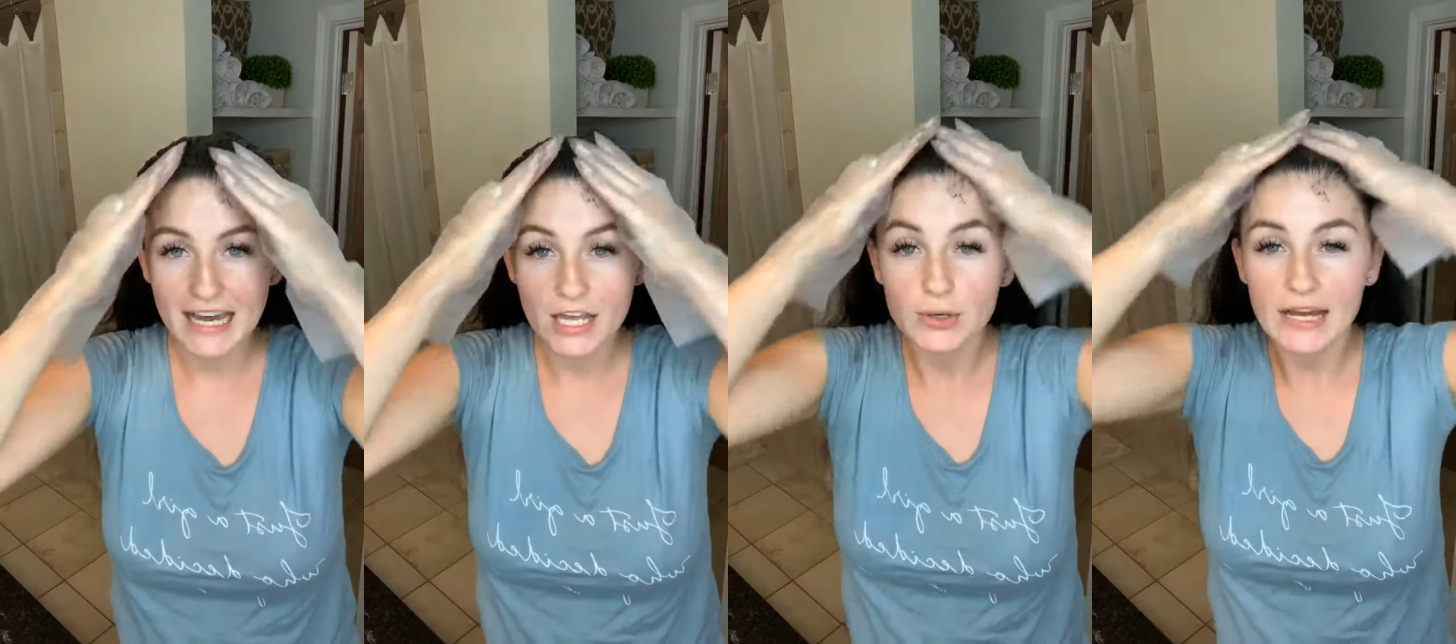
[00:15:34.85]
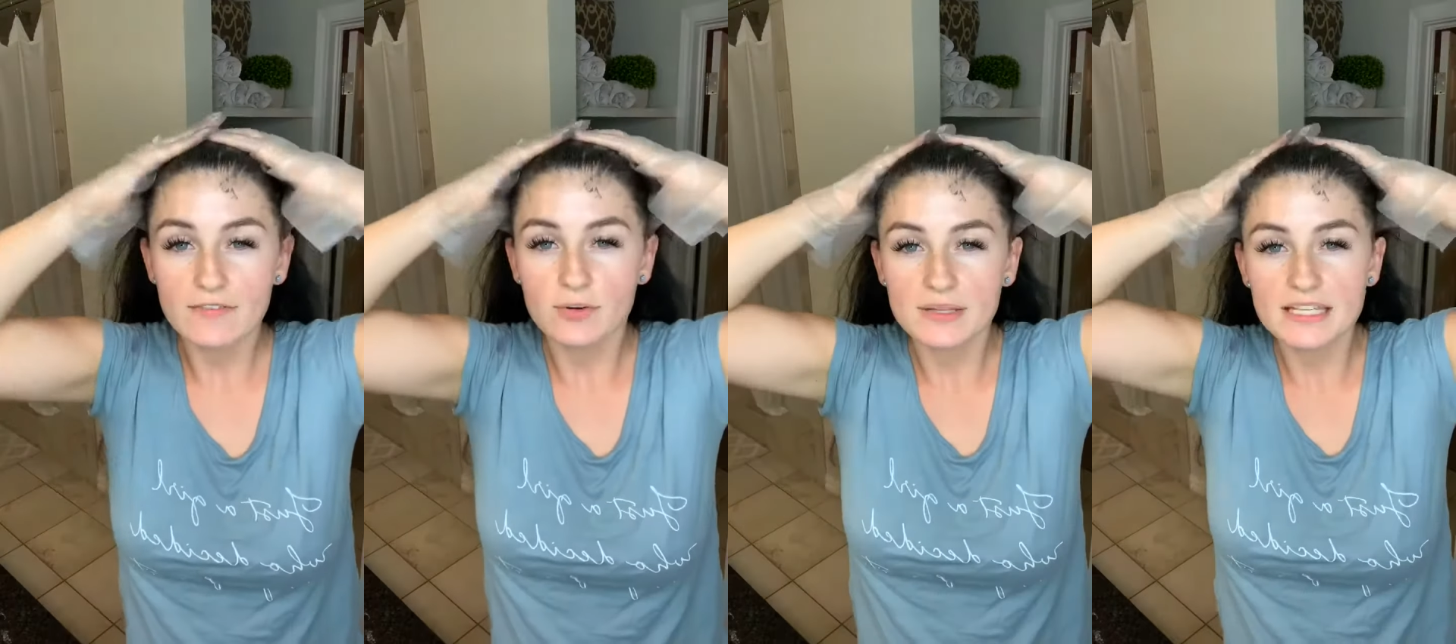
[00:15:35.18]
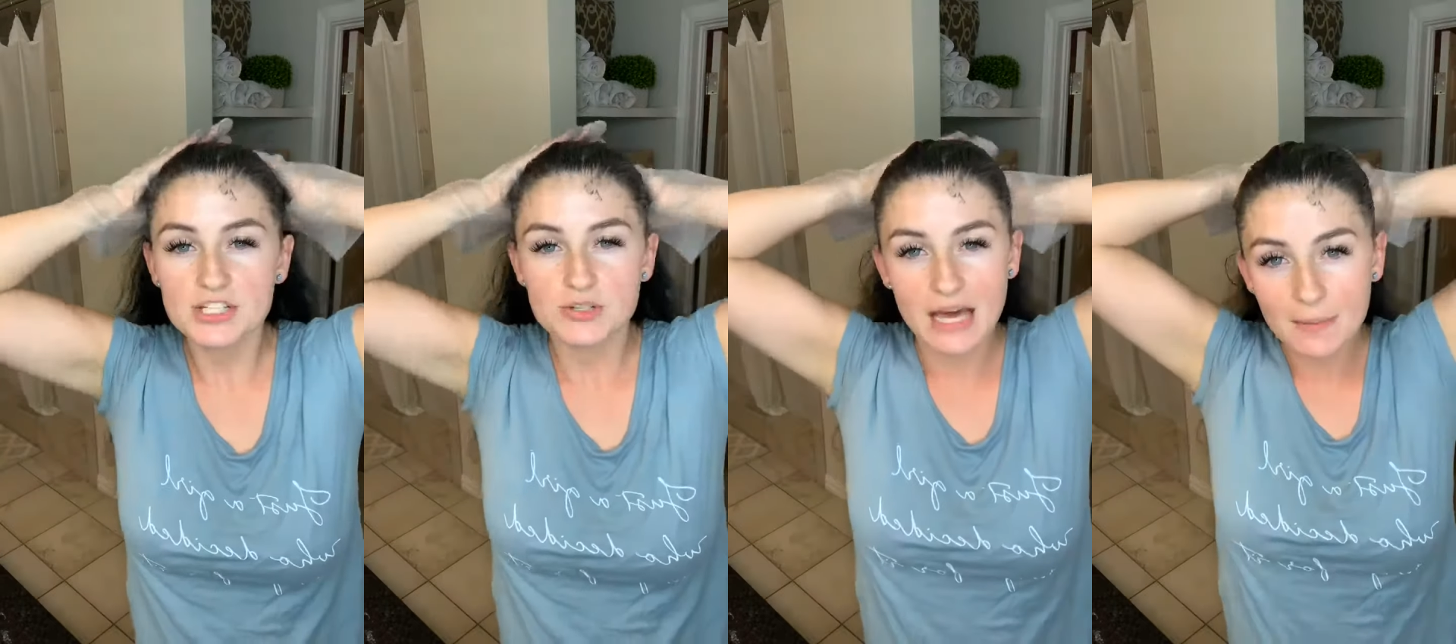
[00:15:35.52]
I don't ever
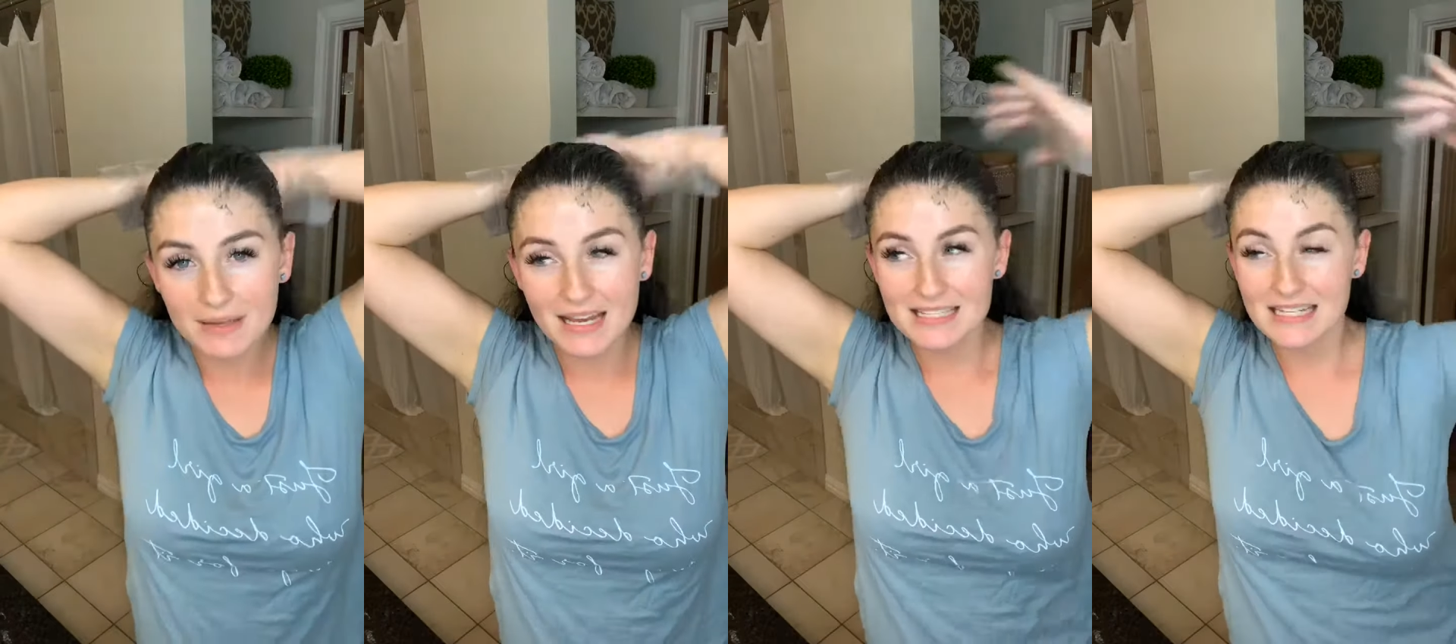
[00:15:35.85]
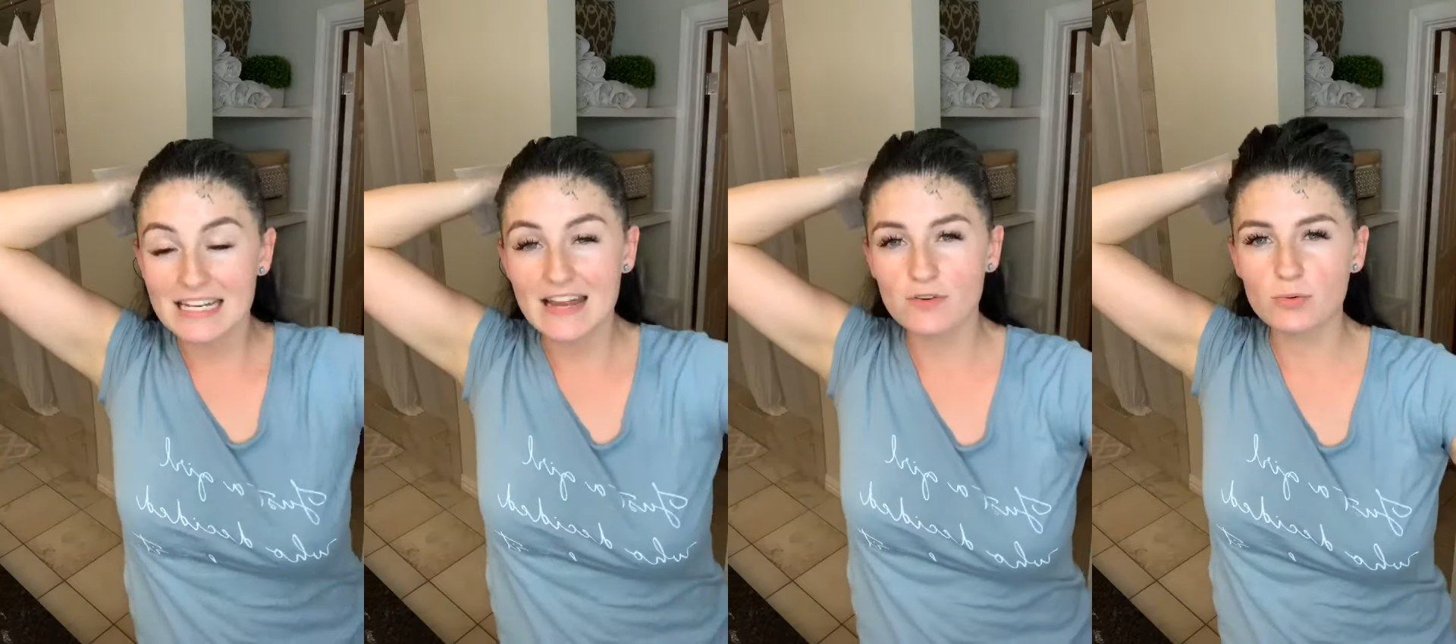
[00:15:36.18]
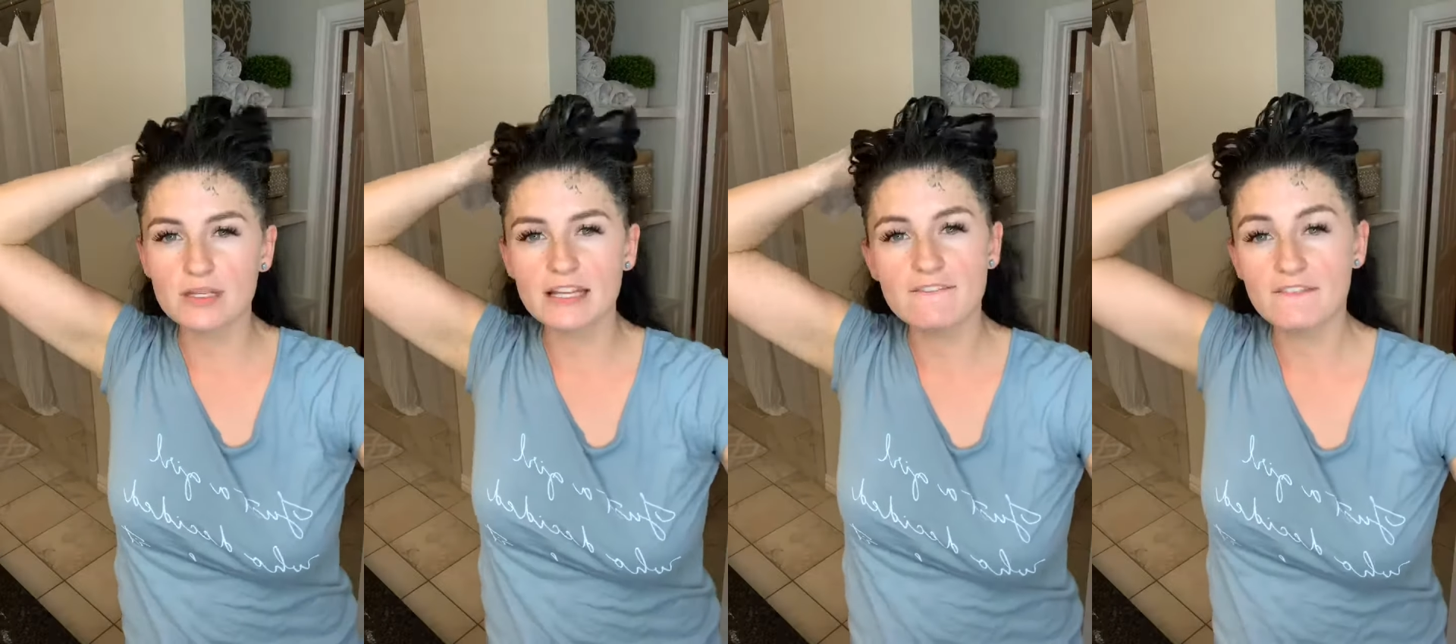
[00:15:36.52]
really do that because it never
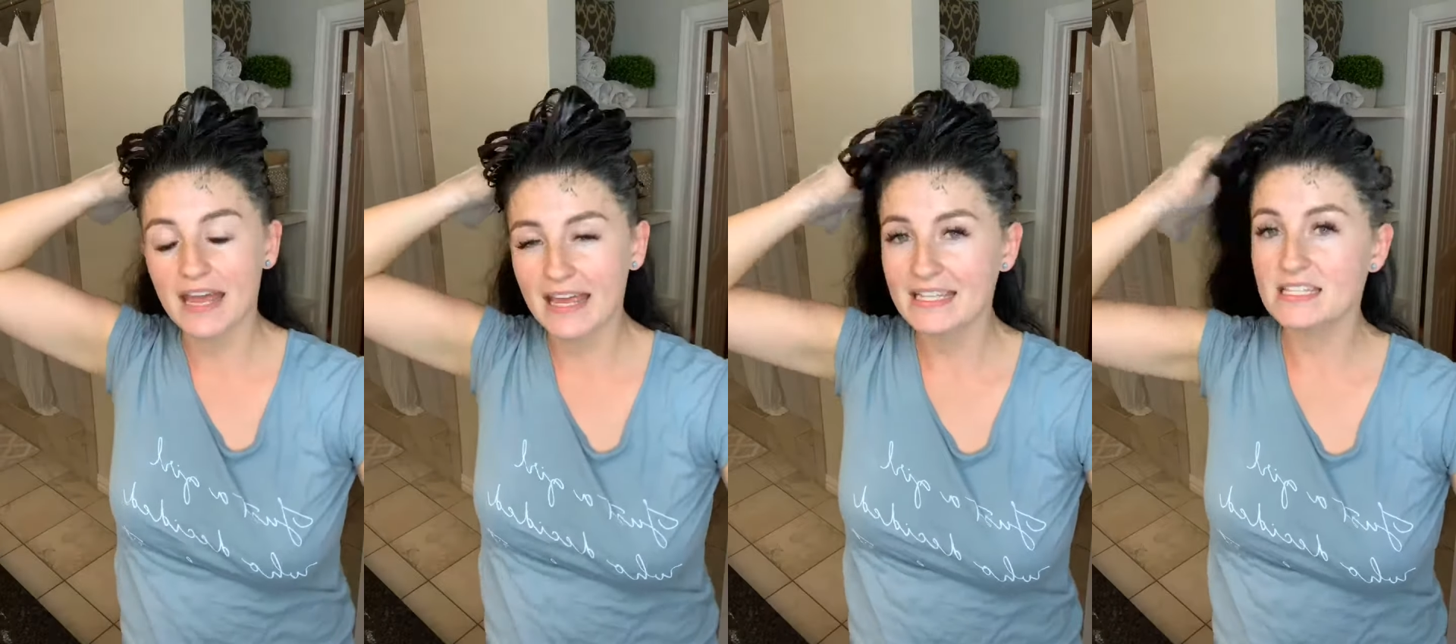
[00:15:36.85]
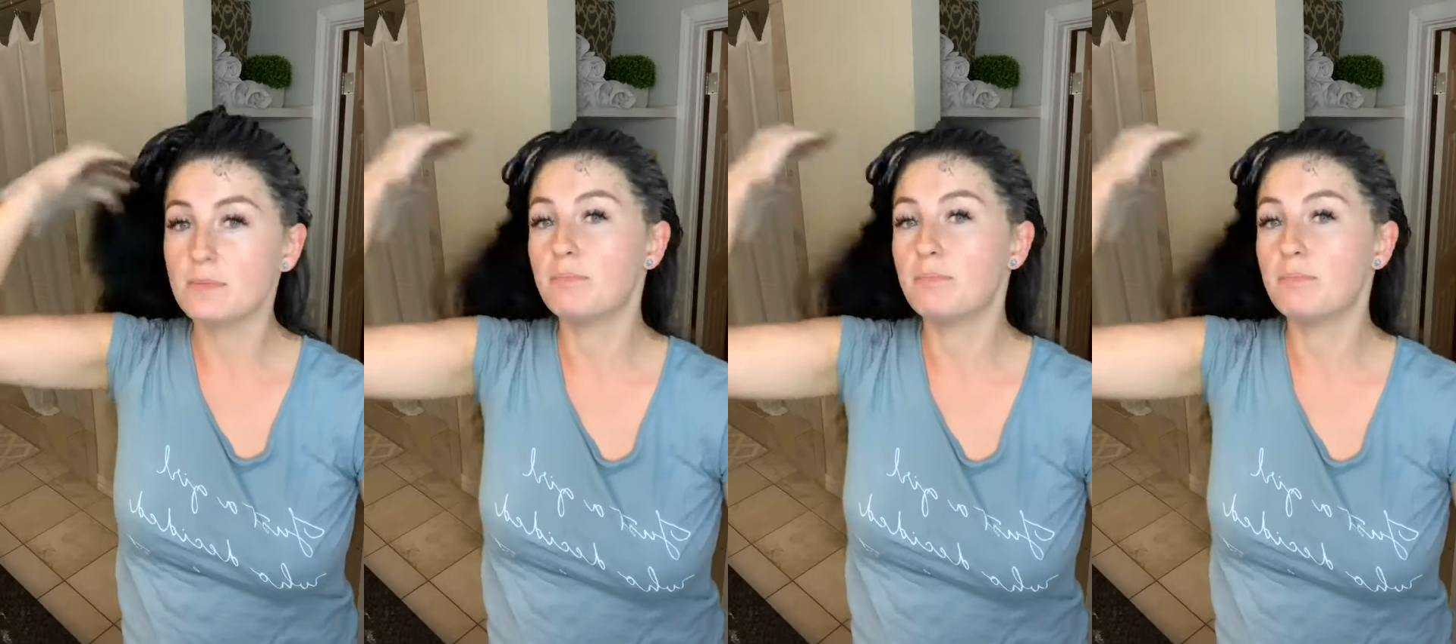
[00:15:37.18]
really fades.